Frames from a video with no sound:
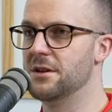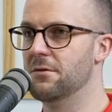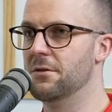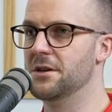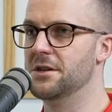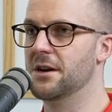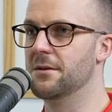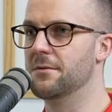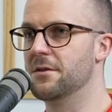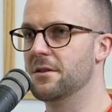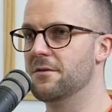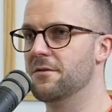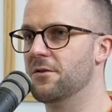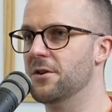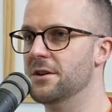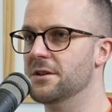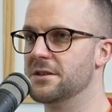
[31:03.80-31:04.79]
to reach out to their
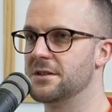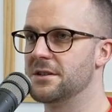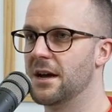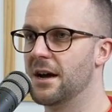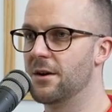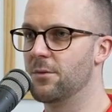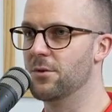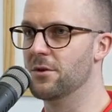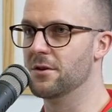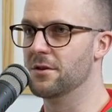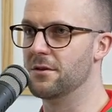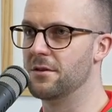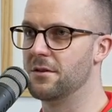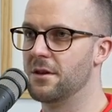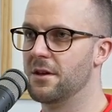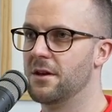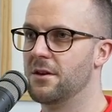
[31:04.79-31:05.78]
friend to start with
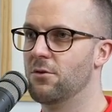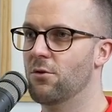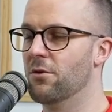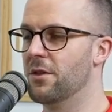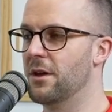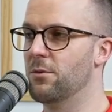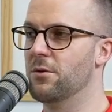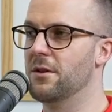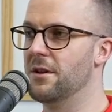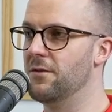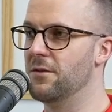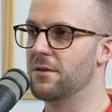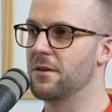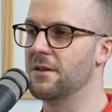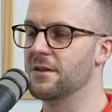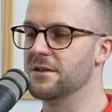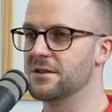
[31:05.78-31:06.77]
or they wouldn't even
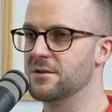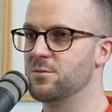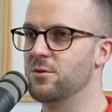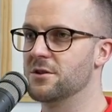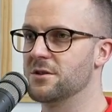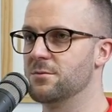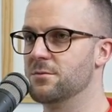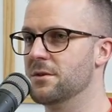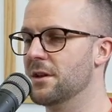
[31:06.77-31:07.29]
think this is possible.